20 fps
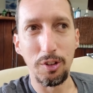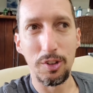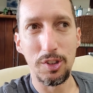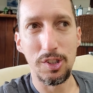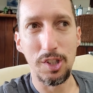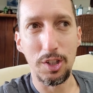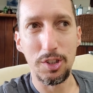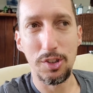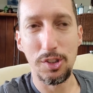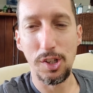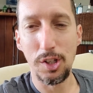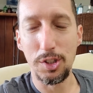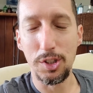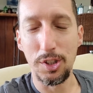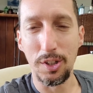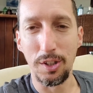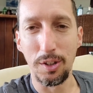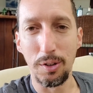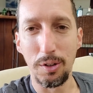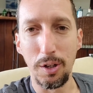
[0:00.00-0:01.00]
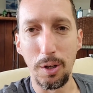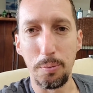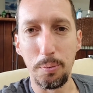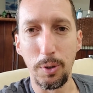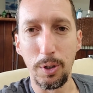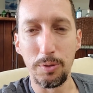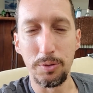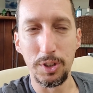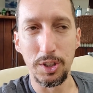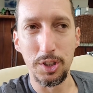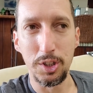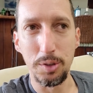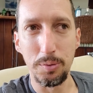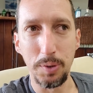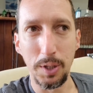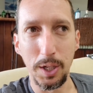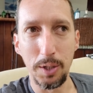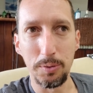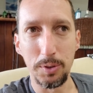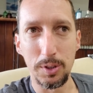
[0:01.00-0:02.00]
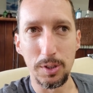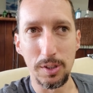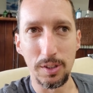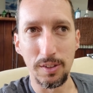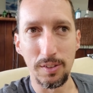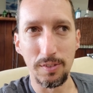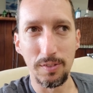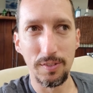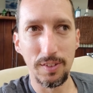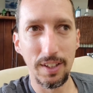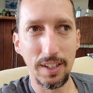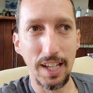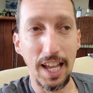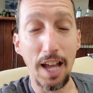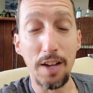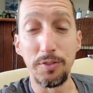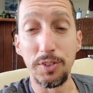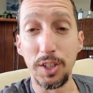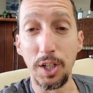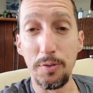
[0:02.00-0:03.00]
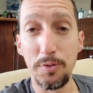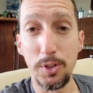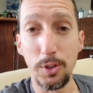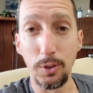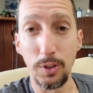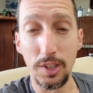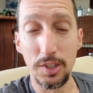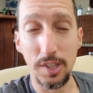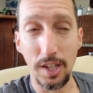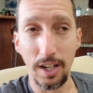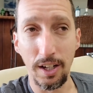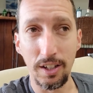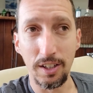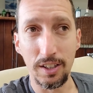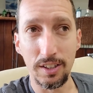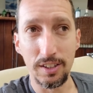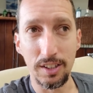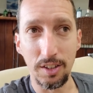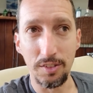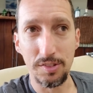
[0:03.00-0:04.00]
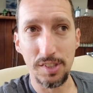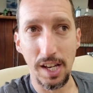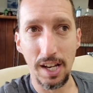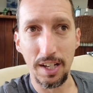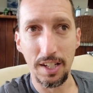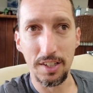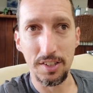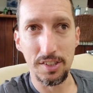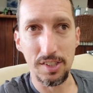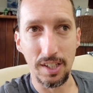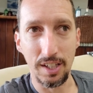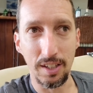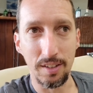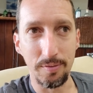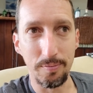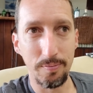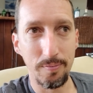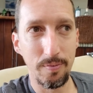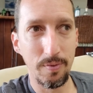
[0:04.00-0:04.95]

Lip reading: it's such a privilege to be able to have lived through this era of tennis, and